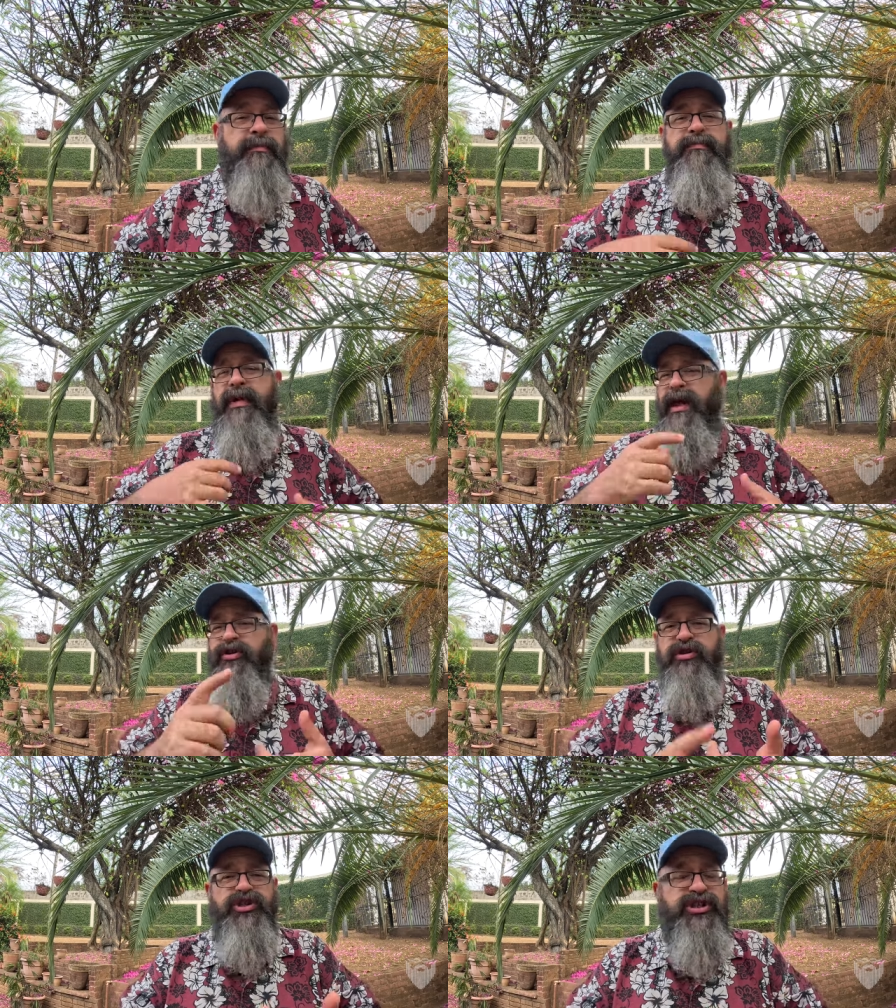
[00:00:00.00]

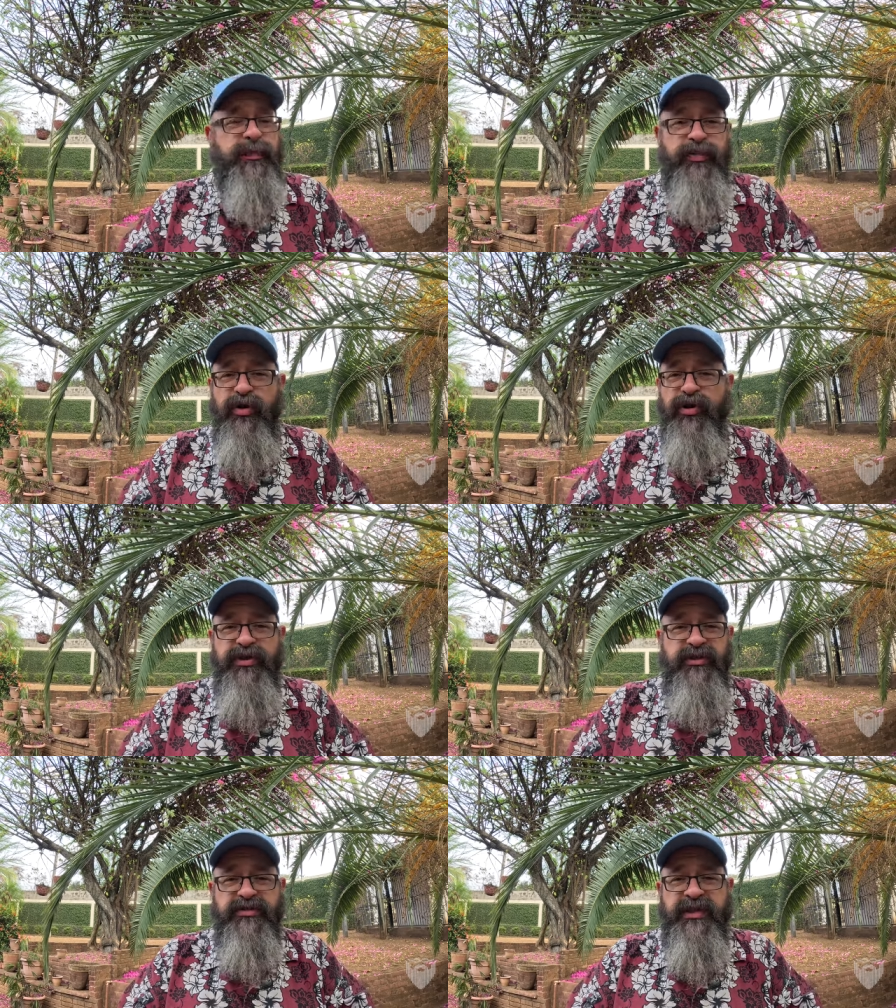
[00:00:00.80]
You could ship your,
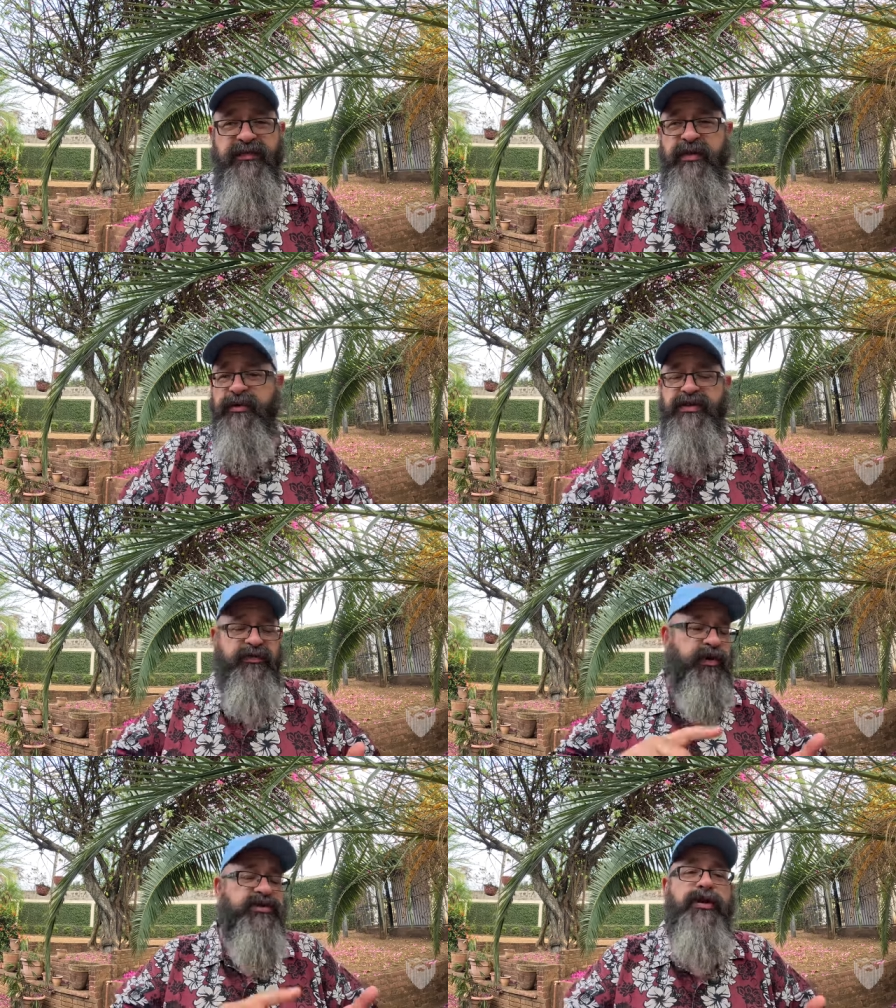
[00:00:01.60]
your stuff in a bunch of
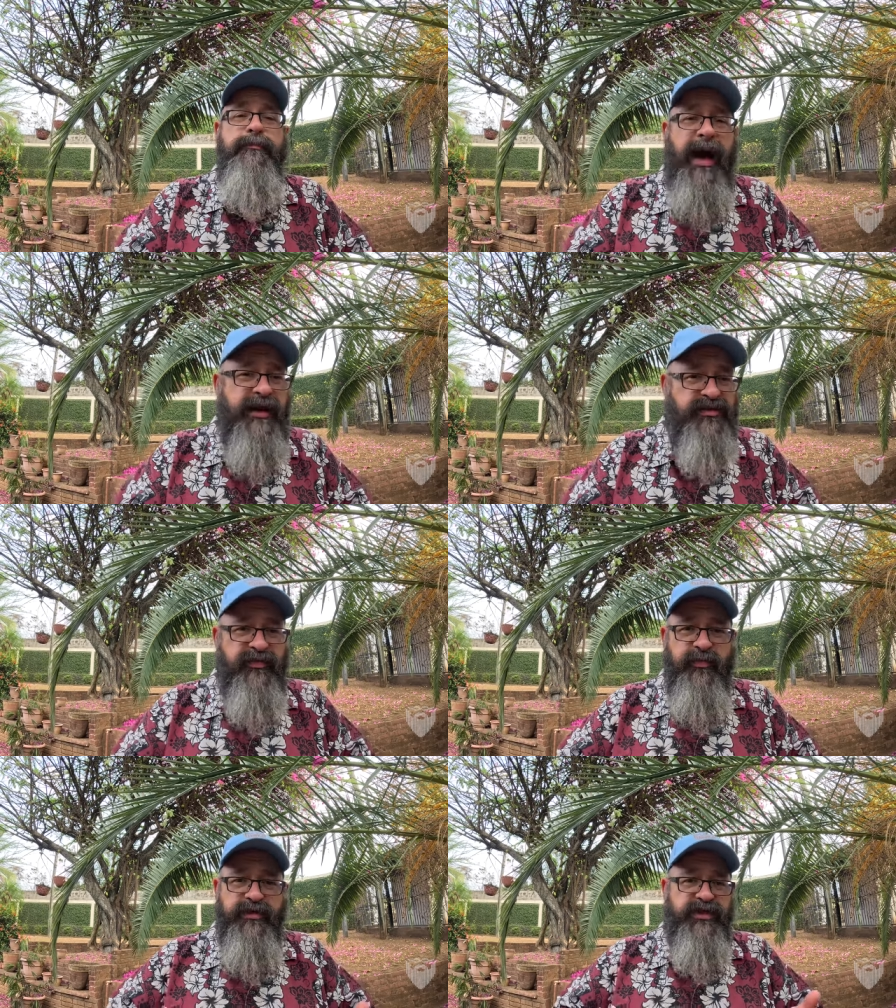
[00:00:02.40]
different ways. You could buy your
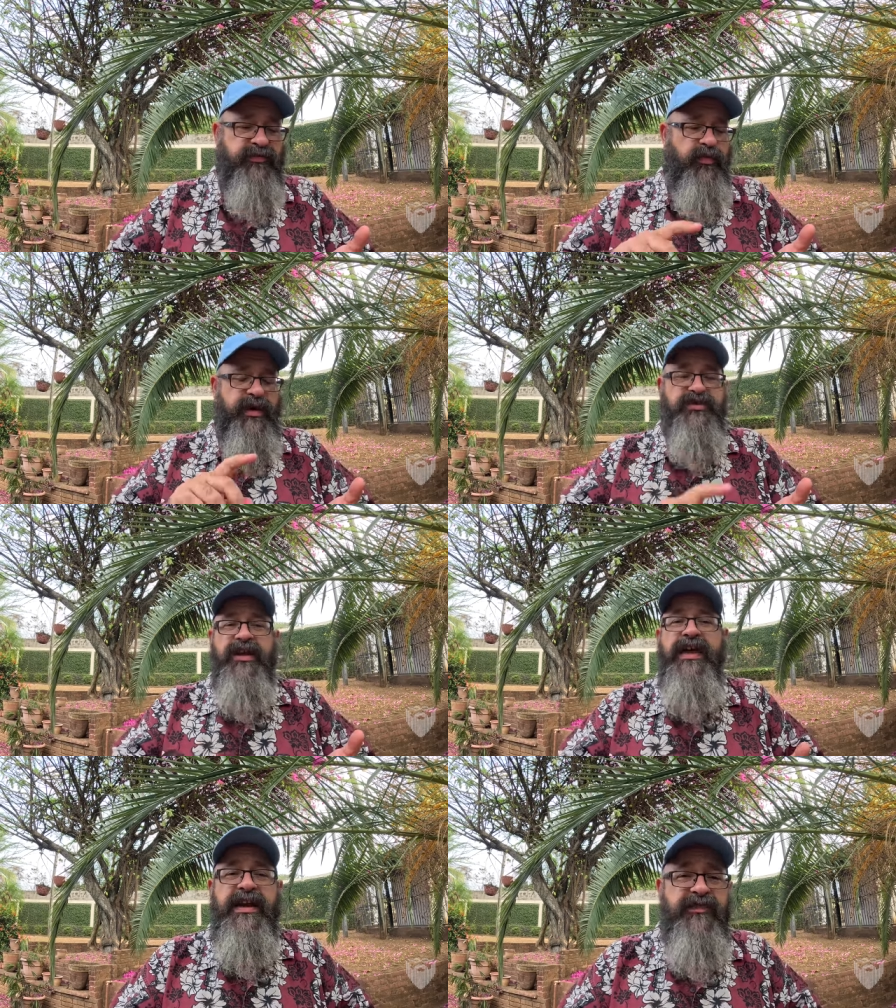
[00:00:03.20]
stuff a bunch of different ways. You
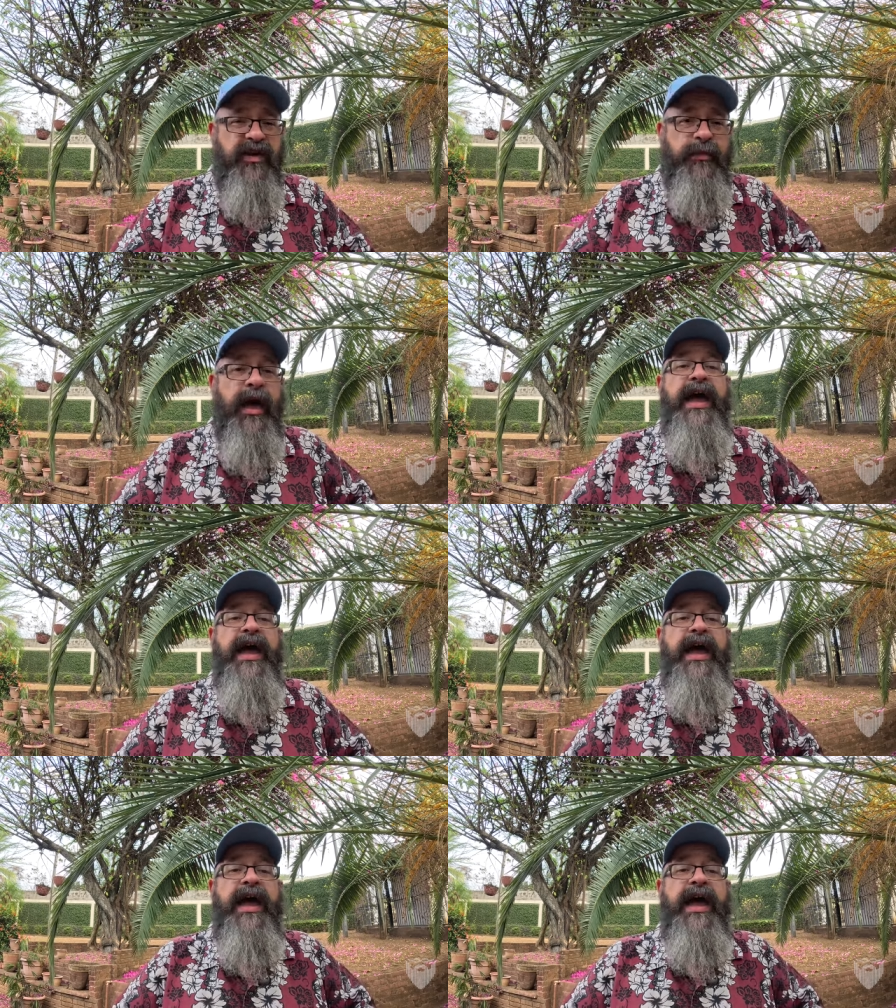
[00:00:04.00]
can get a vehicle